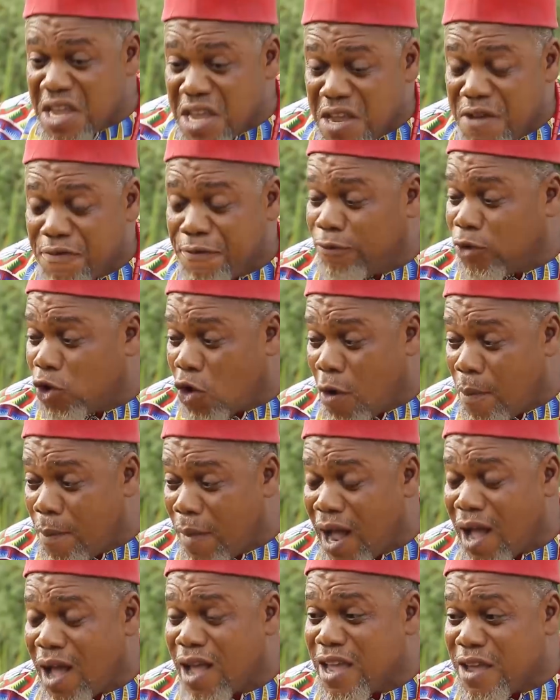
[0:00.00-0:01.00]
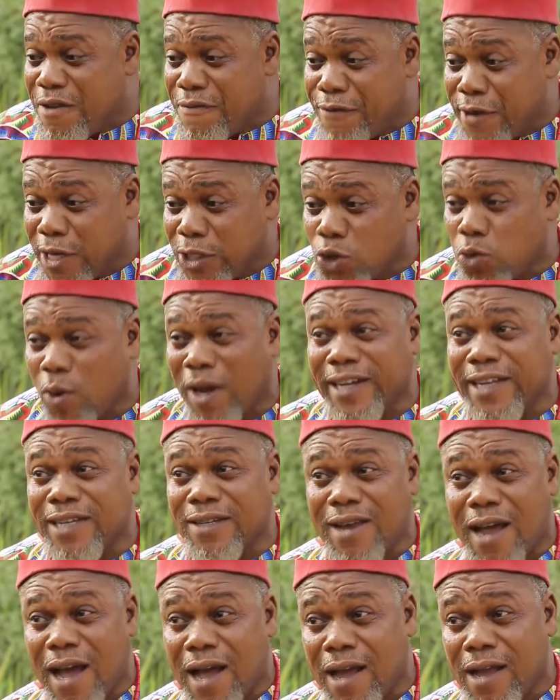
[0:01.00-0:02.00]
if Norma eventually
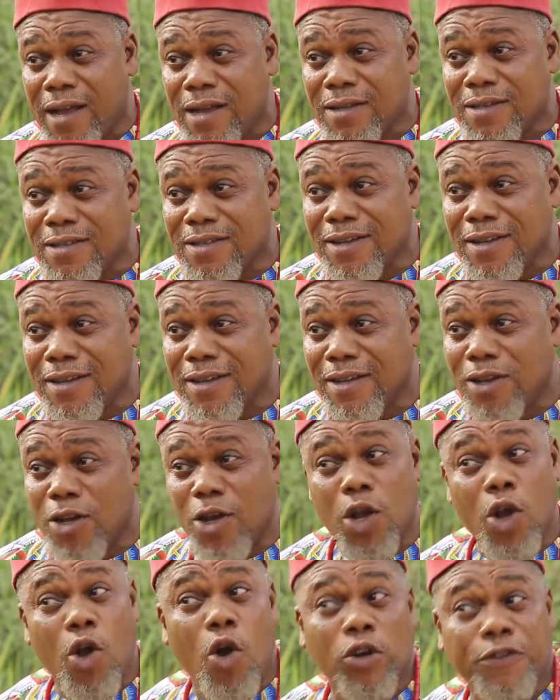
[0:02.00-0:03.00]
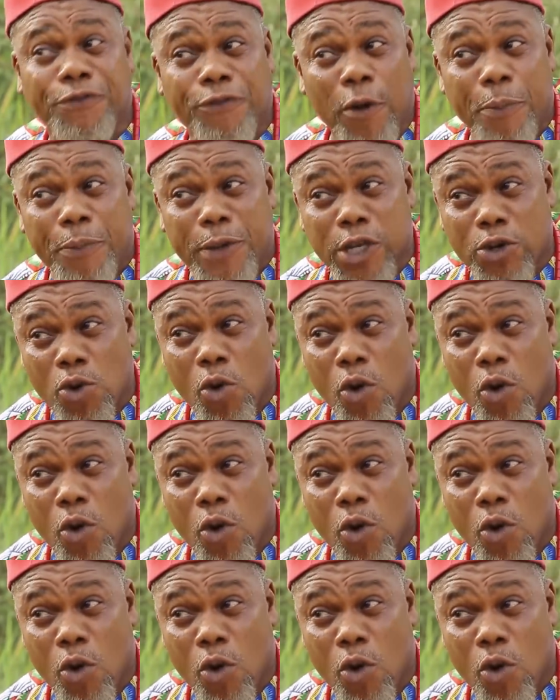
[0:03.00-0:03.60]
dies, God forbid